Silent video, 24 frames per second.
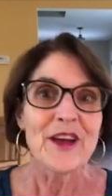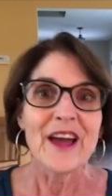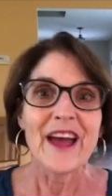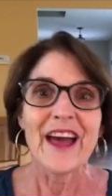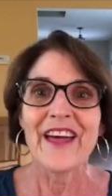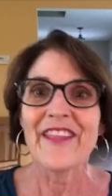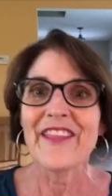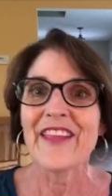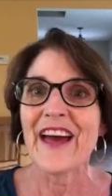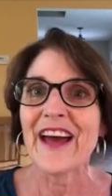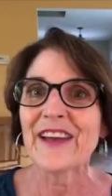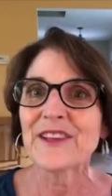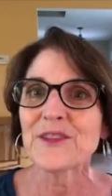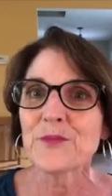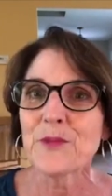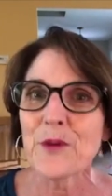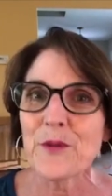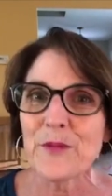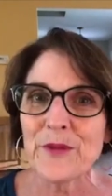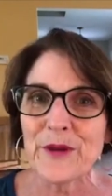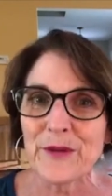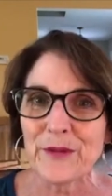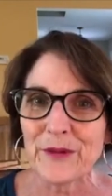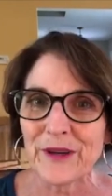And that's when
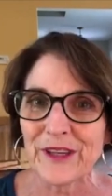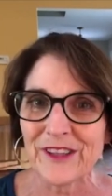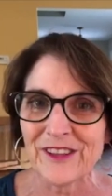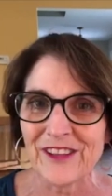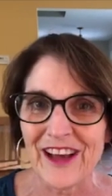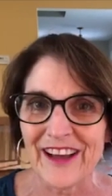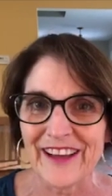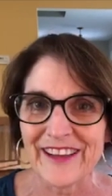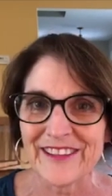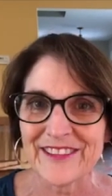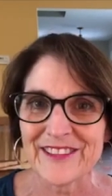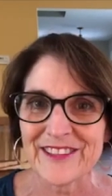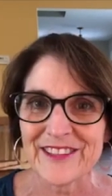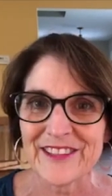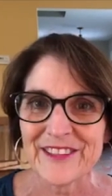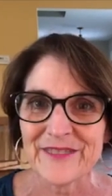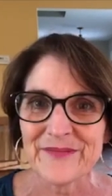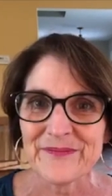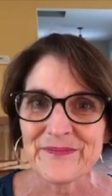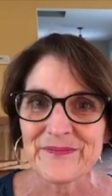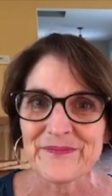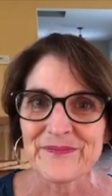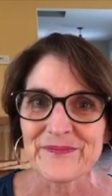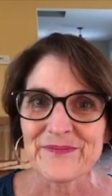we realized,
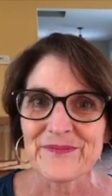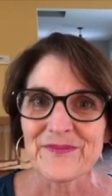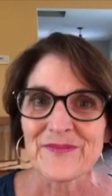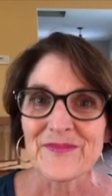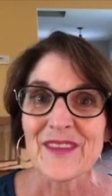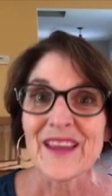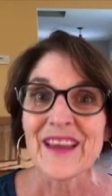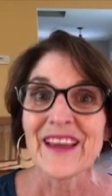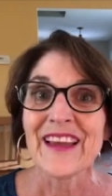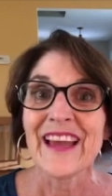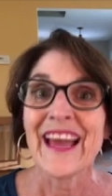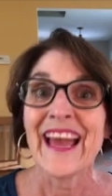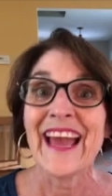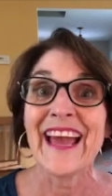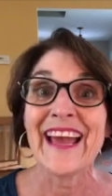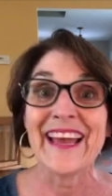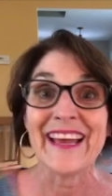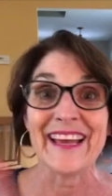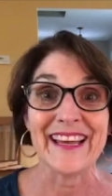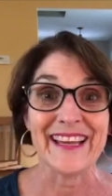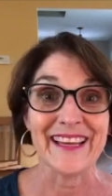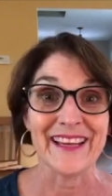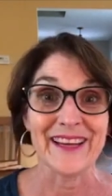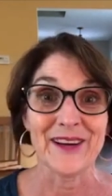
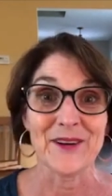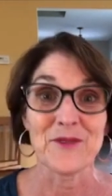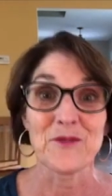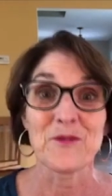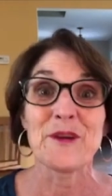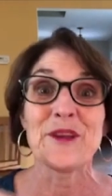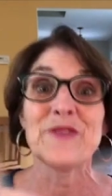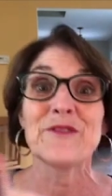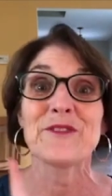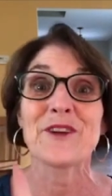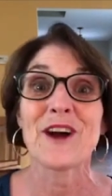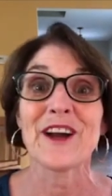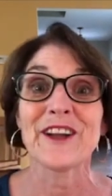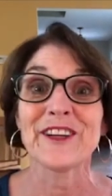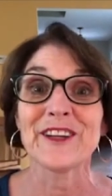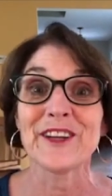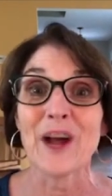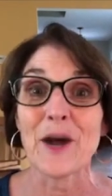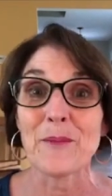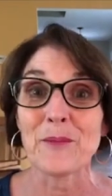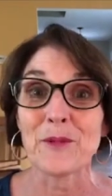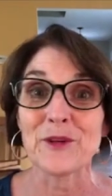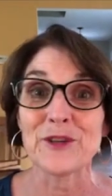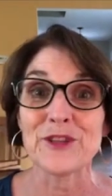hey, we've got an
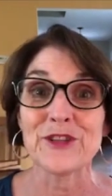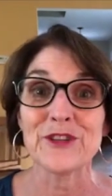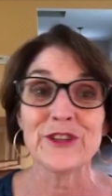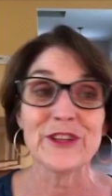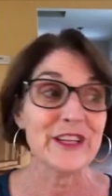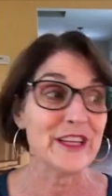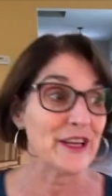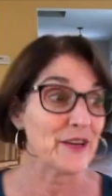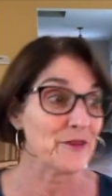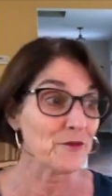opportunity.